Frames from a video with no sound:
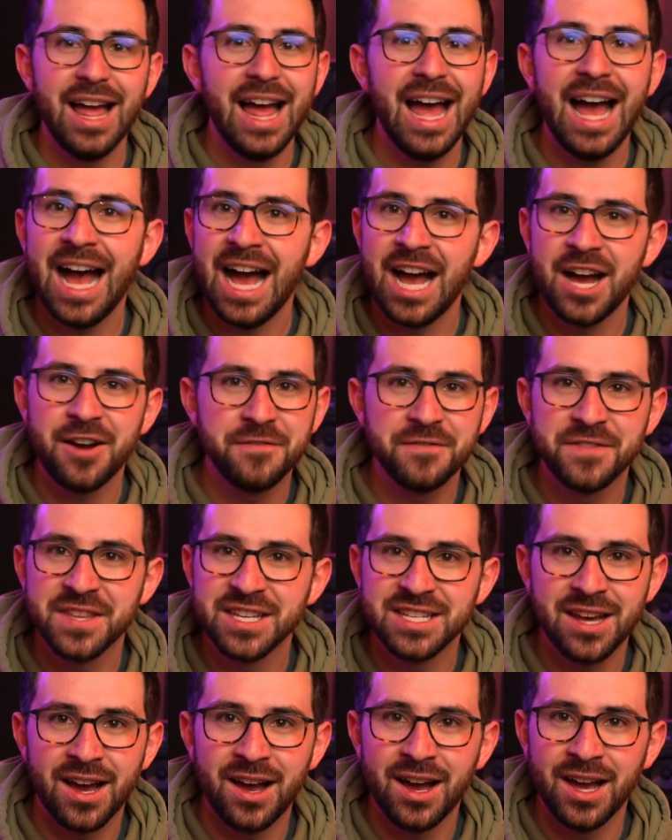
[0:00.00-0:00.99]
half the
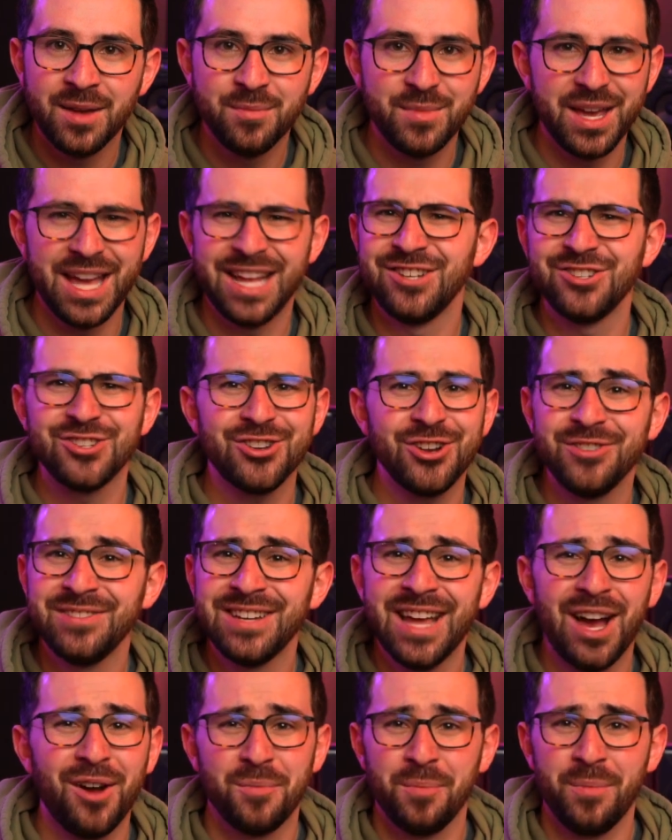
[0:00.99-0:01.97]
time and turned
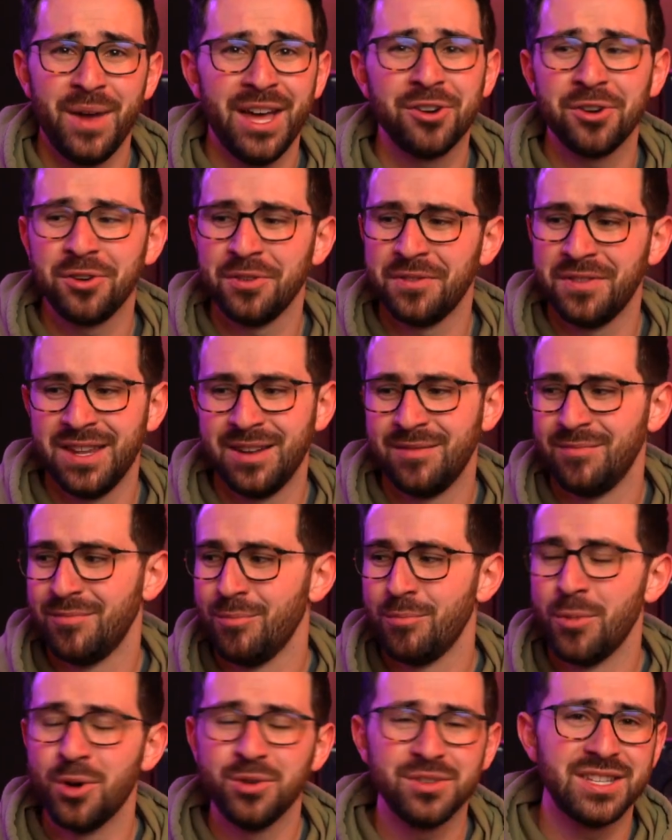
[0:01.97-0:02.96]
out better than
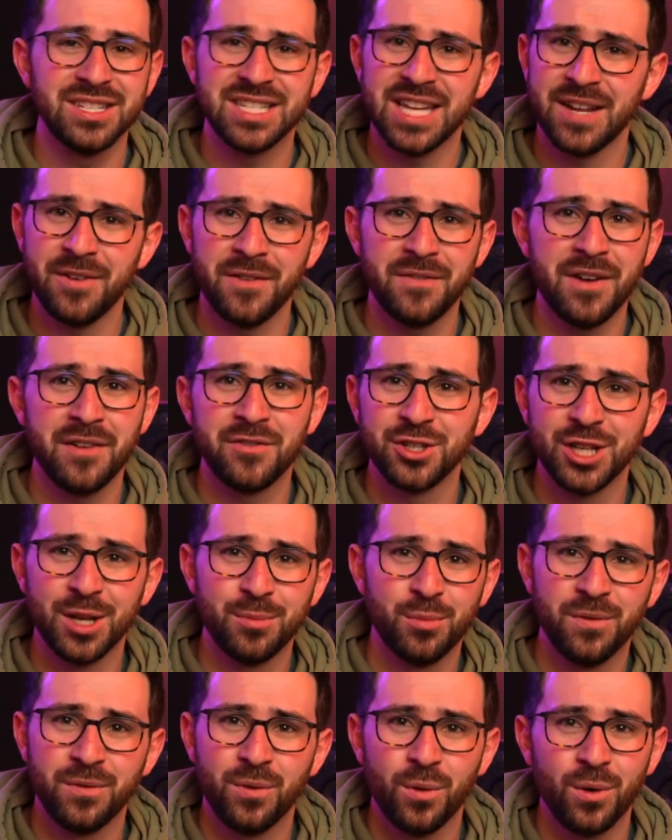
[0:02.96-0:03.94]
most of the stuff I've ever done
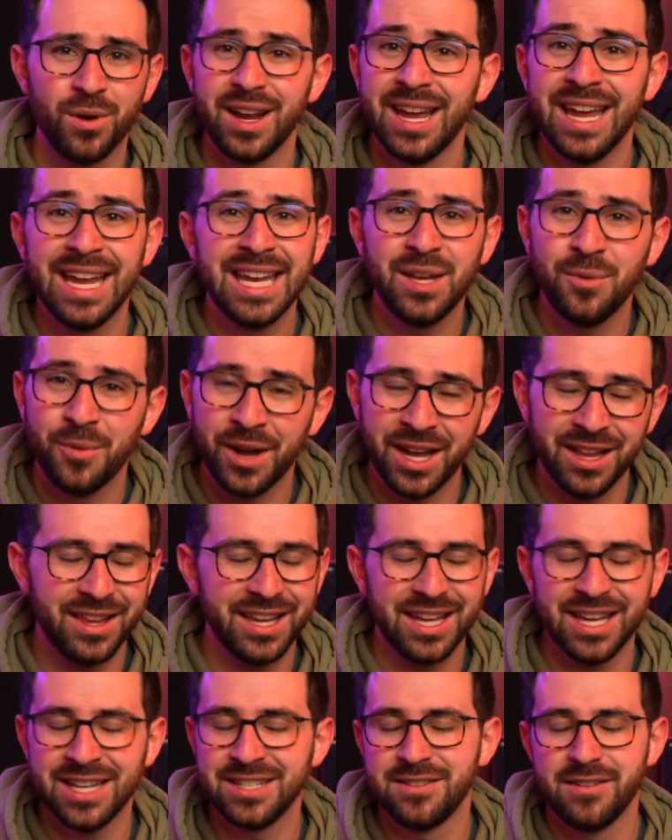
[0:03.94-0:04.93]
before anyway. Like,